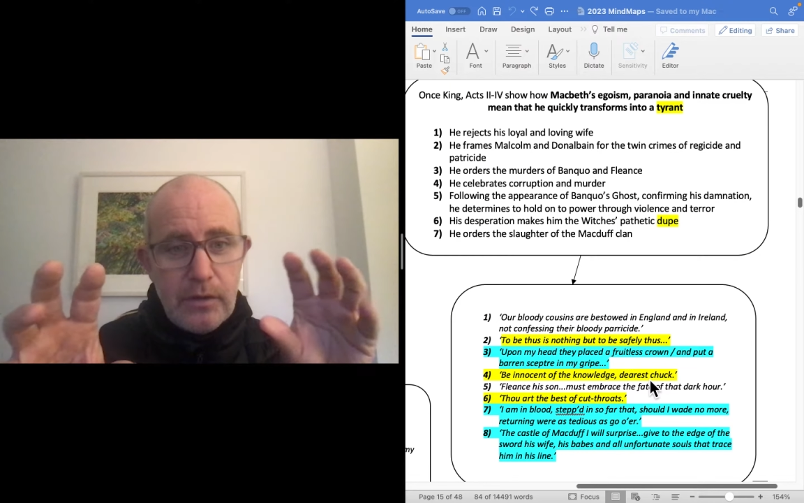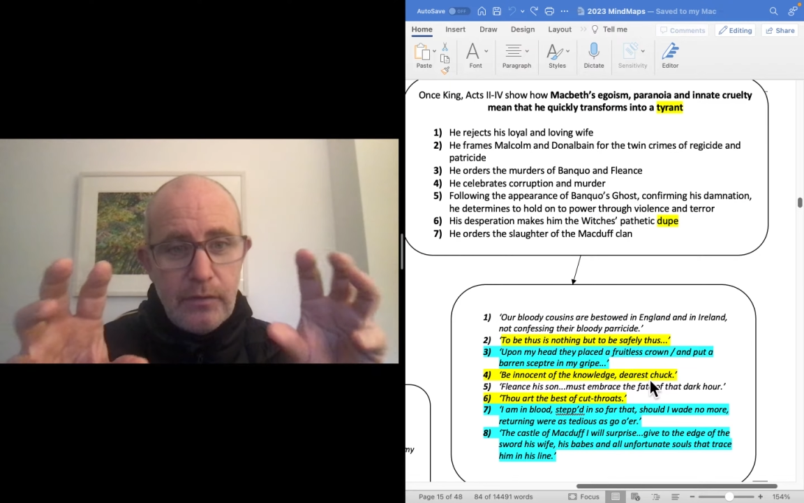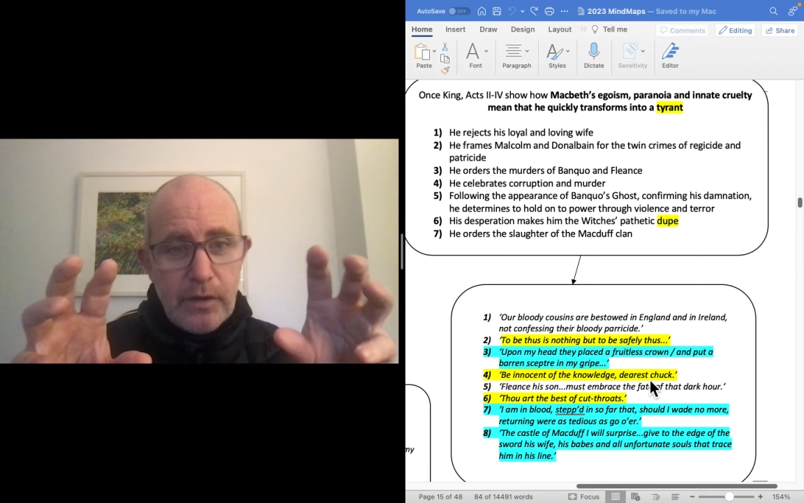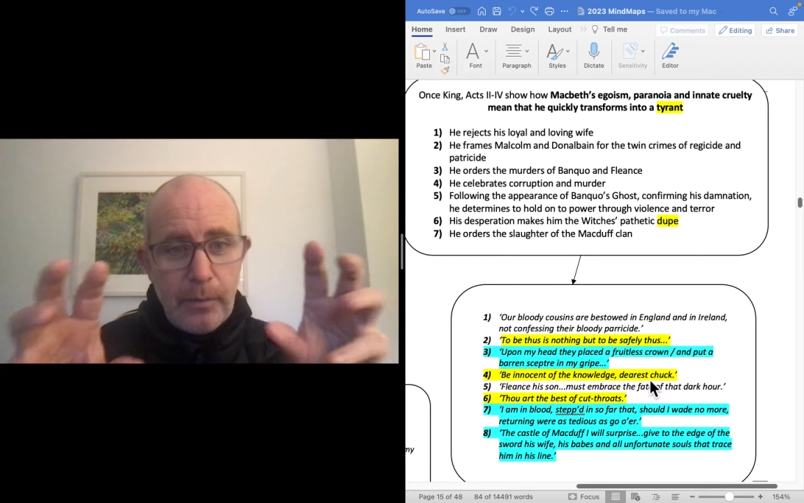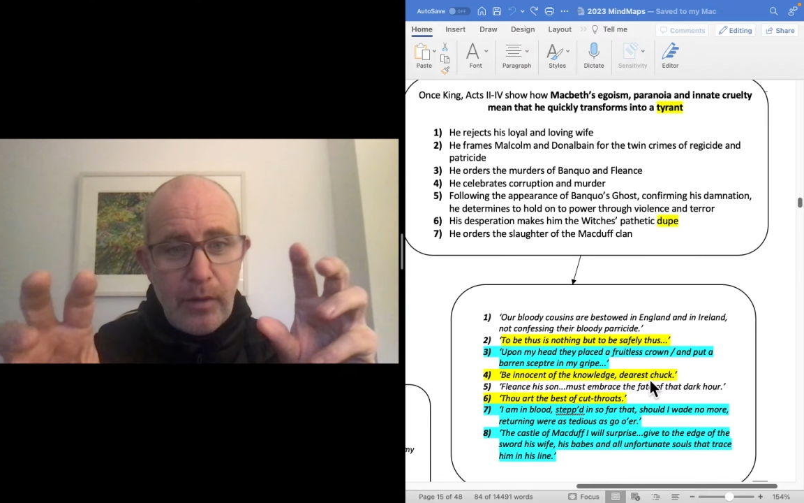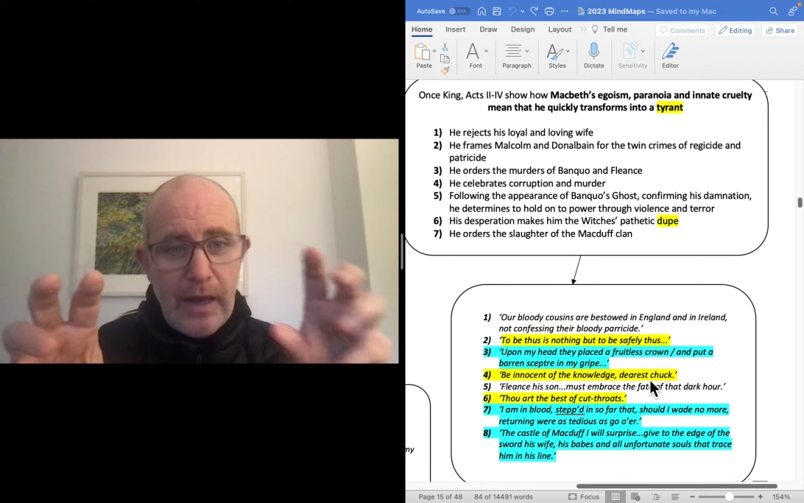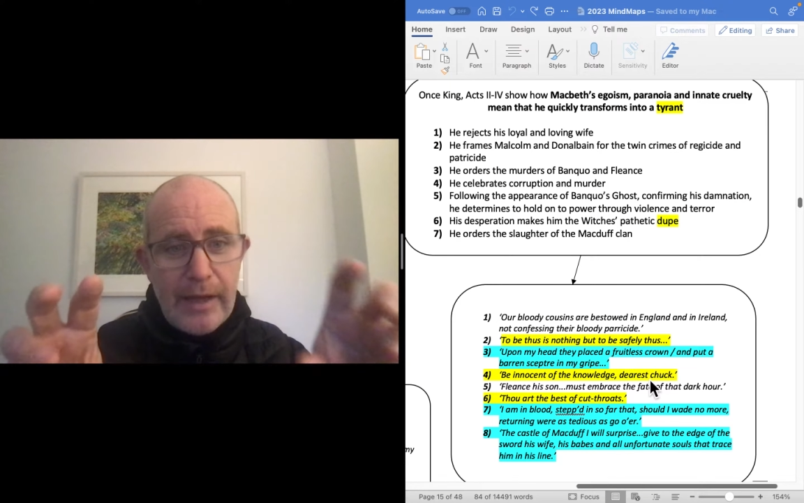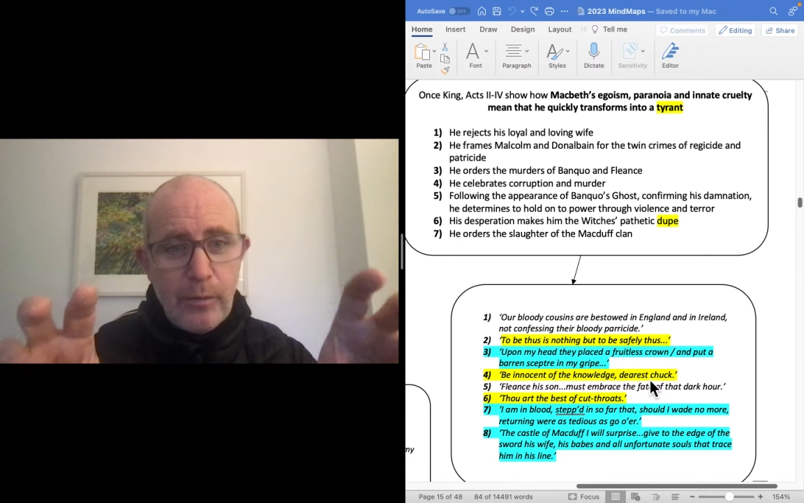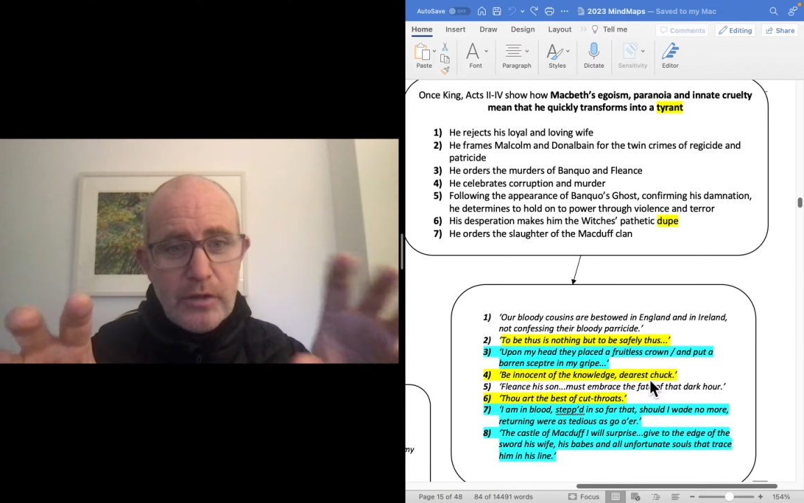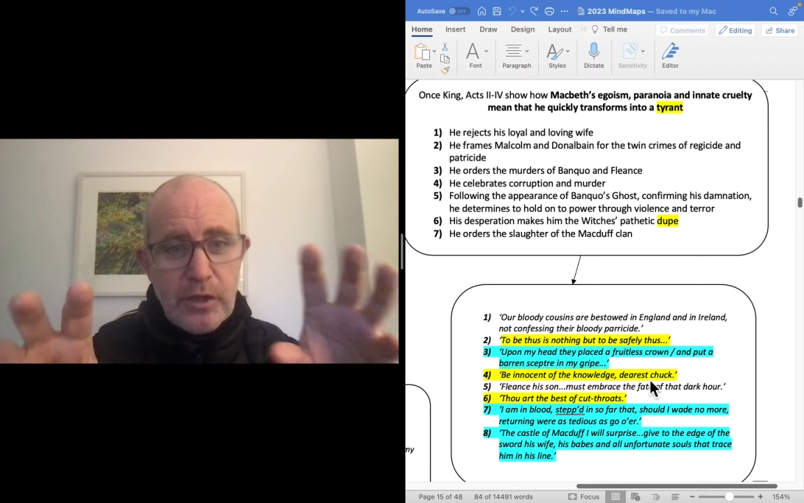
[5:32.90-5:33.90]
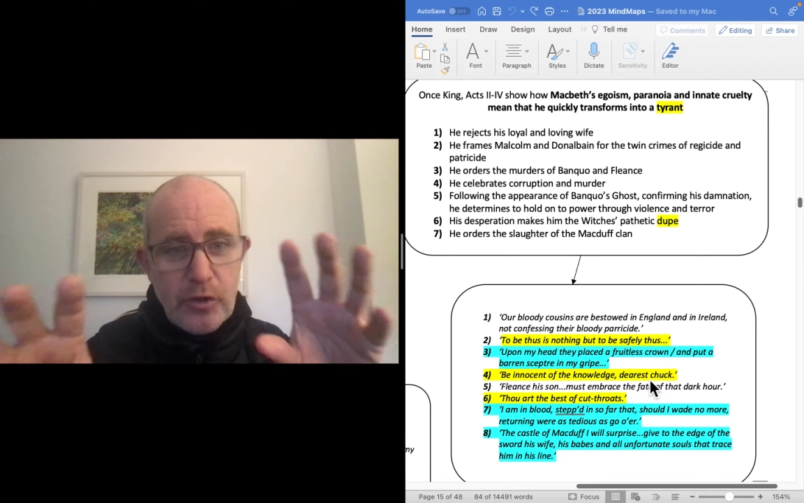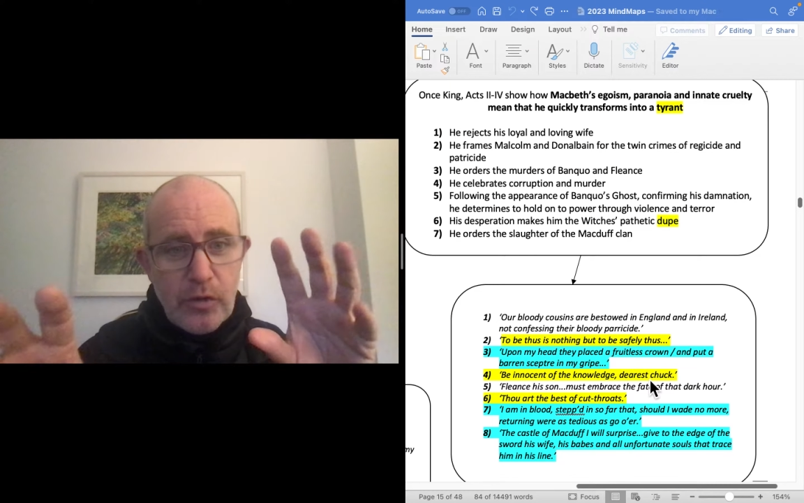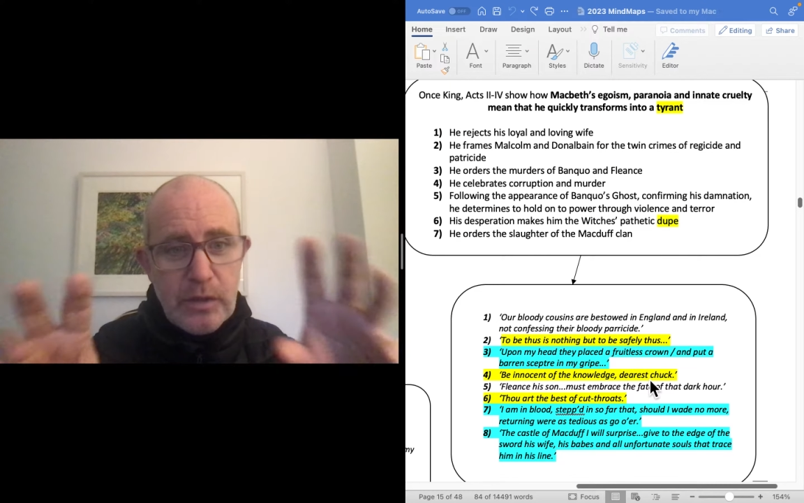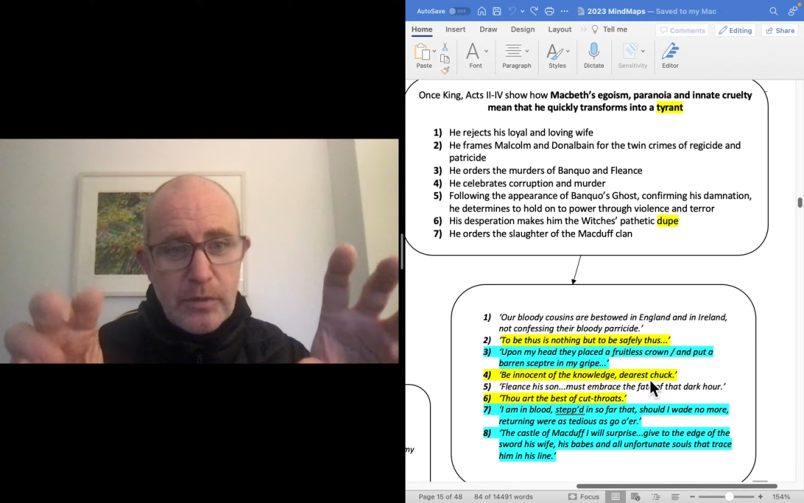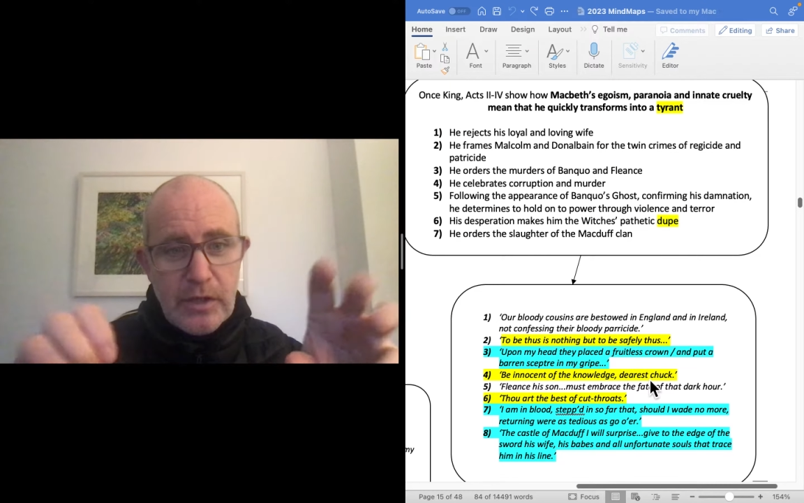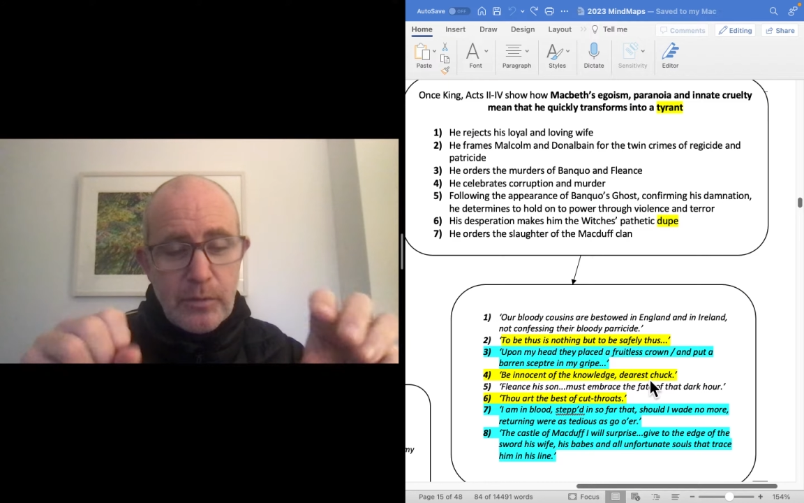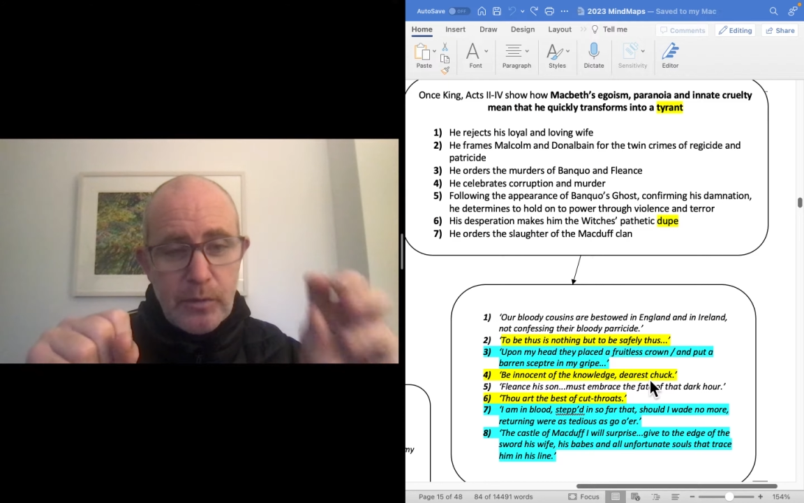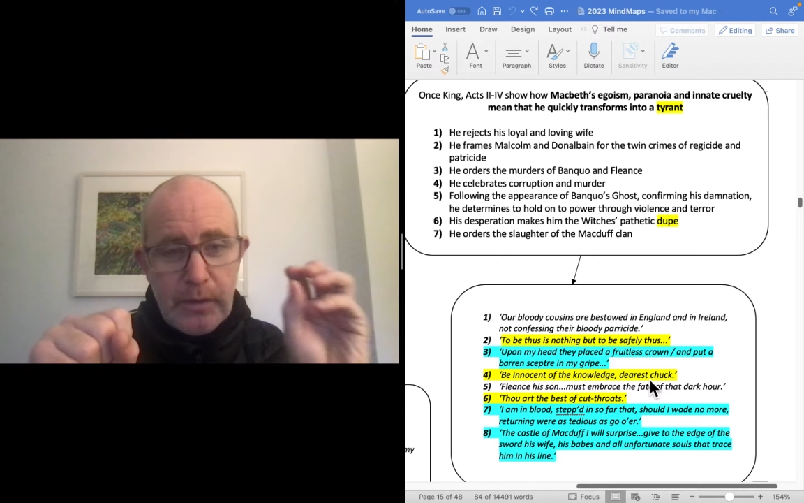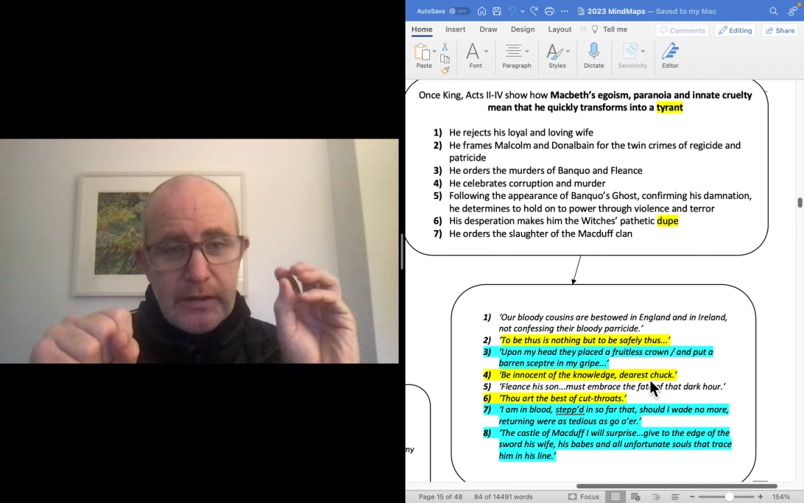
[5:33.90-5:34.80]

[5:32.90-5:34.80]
talking about language, the juxtaposition between